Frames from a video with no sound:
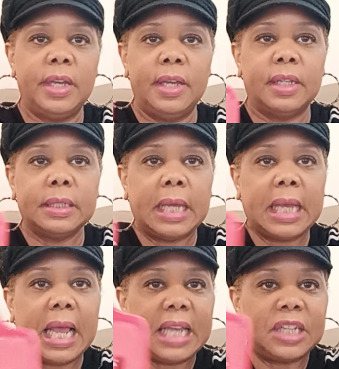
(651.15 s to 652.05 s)
I got like
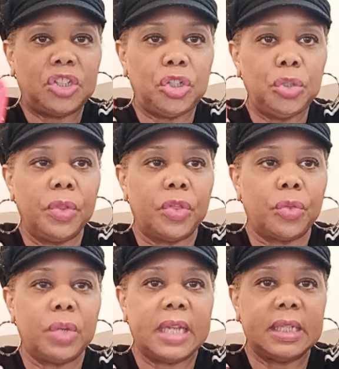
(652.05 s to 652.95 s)
2 and 3 at a
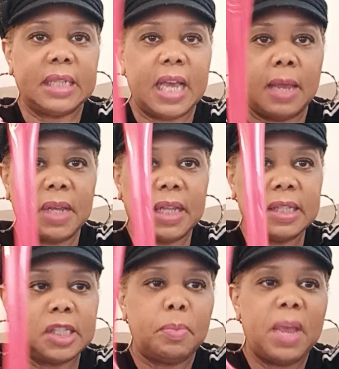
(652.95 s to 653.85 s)
time. I got the
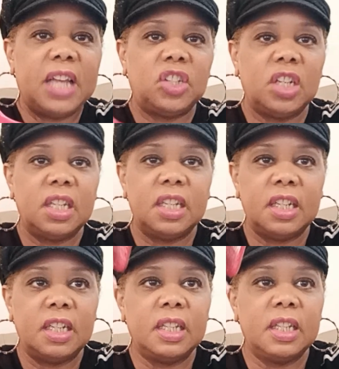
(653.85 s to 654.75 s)
spatula,
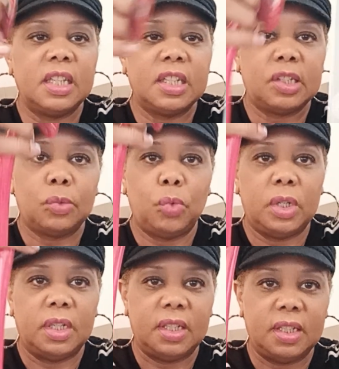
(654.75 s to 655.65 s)
this one,